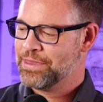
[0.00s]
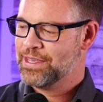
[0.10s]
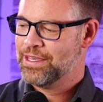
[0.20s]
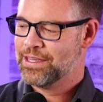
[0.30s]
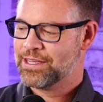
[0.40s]

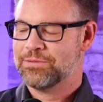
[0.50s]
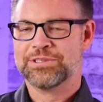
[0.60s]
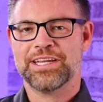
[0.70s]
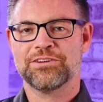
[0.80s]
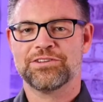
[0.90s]
It comes
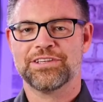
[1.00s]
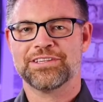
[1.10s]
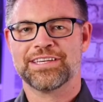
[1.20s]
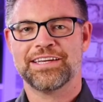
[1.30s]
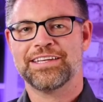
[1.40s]
down to
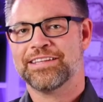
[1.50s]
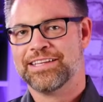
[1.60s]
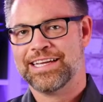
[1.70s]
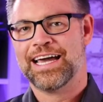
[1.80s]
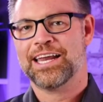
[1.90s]
this idea that
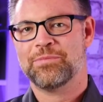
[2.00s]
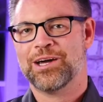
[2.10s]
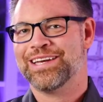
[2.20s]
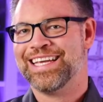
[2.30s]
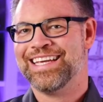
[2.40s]
he had
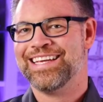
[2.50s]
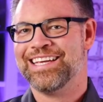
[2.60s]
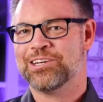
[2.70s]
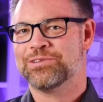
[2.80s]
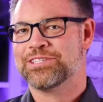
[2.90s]
about E
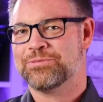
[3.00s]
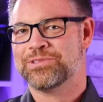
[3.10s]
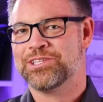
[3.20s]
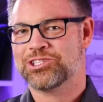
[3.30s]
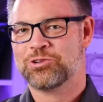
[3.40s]
equals
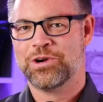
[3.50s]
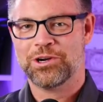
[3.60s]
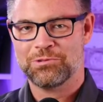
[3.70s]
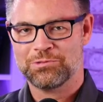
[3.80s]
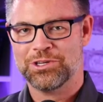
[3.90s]
mc
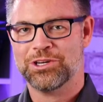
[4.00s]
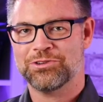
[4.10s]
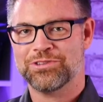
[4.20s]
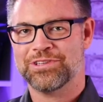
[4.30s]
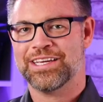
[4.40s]
squared, which we
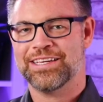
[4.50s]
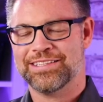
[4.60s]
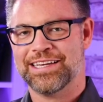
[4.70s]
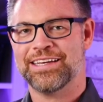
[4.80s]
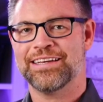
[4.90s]
know
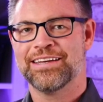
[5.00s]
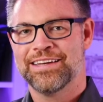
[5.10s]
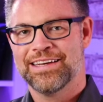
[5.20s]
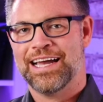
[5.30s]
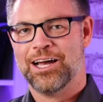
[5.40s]
is a
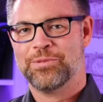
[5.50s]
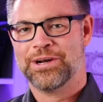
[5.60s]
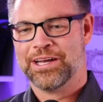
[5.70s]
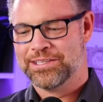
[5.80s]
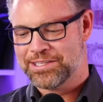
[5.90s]
Albert
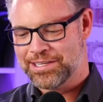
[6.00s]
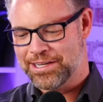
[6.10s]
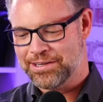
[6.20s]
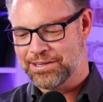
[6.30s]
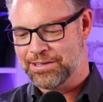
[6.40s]

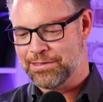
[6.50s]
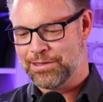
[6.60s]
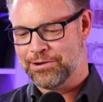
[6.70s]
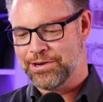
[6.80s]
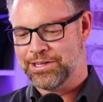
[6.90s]
Einstein uh,
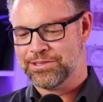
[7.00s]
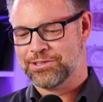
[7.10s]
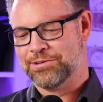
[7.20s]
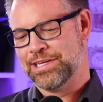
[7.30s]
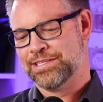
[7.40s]
theory. And
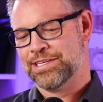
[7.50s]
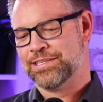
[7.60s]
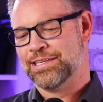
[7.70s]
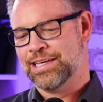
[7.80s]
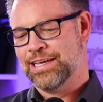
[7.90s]
so he
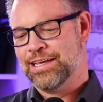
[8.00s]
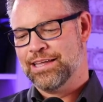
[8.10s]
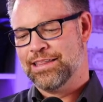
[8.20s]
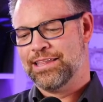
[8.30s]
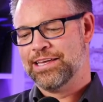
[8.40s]
says
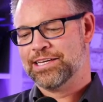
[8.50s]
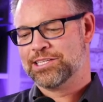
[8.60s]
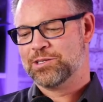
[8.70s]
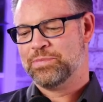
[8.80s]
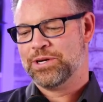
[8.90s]
the
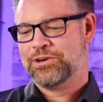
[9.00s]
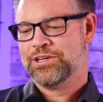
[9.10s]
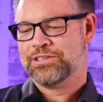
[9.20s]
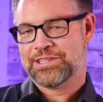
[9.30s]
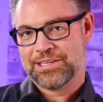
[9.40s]

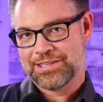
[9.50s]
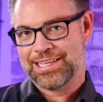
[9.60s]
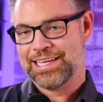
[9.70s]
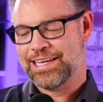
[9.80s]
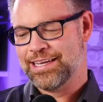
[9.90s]
experience, that's
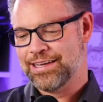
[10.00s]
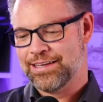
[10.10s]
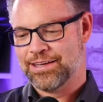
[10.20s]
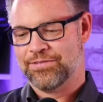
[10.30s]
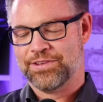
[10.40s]
the E
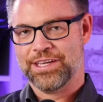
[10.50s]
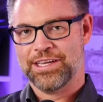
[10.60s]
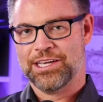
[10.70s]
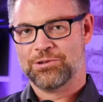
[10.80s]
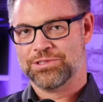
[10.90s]
of
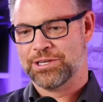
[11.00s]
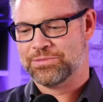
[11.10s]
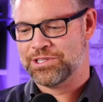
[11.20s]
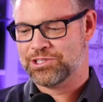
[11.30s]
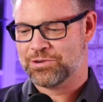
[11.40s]
E equals
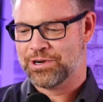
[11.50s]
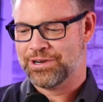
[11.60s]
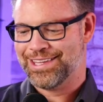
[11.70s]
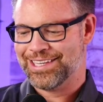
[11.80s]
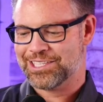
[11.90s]
MC
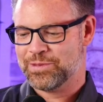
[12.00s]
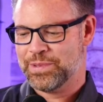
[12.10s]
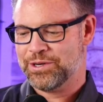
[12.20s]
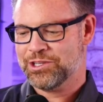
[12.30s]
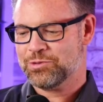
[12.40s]
squared, the
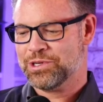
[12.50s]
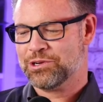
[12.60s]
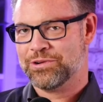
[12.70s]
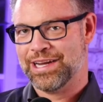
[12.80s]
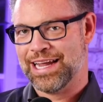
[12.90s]
experience we
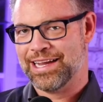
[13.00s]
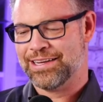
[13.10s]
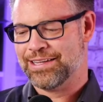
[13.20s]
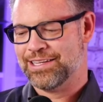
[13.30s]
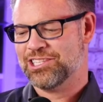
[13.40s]

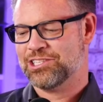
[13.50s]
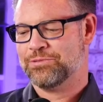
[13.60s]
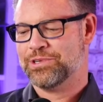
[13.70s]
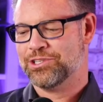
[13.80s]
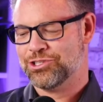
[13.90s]
create is the
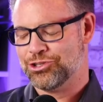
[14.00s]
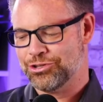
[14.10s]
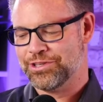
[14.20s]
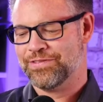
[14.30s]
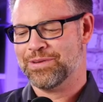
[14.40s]

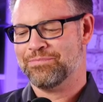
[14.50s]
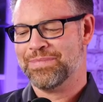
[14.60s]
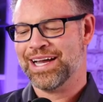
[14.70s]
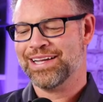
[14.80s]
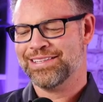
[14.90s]
result of the
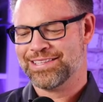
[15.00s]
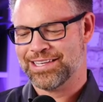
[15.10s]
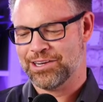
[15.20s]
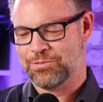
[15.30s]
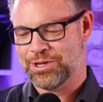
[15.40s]

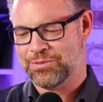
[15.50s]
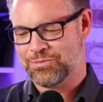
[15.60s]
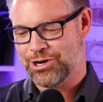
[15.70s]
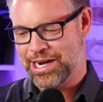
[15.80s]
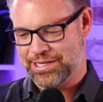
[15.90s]
mindset we
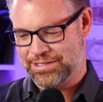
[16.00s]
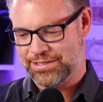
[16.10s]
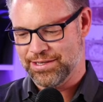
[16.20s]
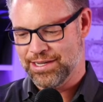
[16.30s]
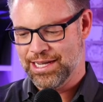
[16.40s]
embrace
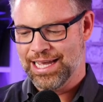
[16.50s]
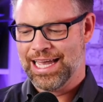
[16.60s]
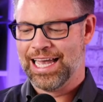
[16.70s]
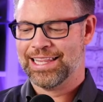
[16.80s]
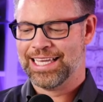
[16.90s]

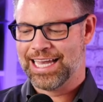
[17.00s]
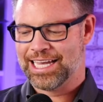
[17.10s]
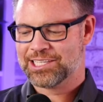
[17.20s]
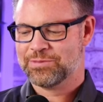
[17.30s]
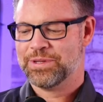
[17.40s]
and the
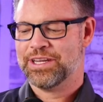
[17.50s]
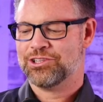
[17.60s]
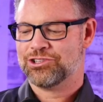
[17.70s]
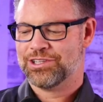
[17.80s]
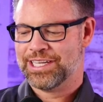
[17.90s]

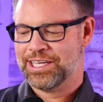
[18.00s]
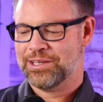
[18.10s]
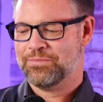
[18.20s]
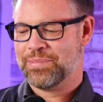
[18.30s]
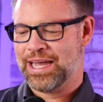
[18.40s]
exponential
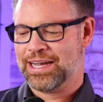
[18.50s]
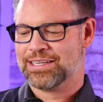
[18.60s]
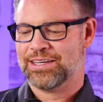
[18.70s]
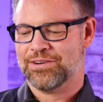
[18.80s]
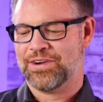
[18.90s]

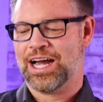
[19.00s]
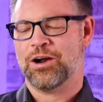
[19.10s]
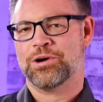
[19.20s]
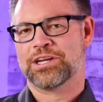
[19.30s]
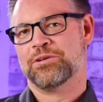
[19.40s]
impact of
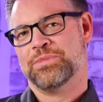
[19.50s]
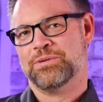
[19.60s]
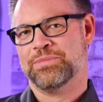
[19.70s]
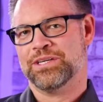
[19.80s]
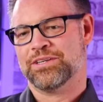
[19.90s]
our
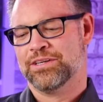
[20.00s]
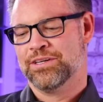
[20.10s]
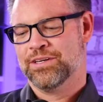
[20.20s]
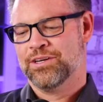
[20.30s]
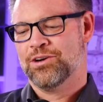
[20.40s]
commitment,
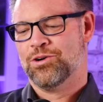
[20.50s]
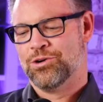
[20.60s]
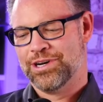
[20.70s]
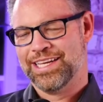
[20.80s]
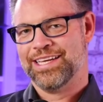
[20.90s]

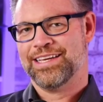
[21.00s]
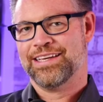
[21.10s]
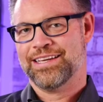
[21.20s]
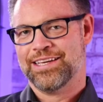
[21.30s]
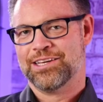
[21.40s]
or
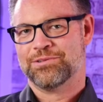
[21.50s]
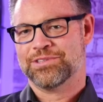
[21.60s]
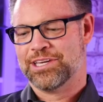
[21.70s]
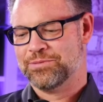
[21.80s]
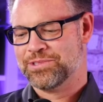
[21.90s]
E
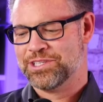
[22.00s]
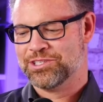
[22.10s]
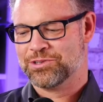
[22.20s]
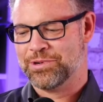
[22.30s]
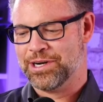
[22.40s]
equals MC
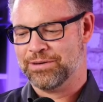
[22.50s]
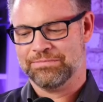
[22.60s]
squared.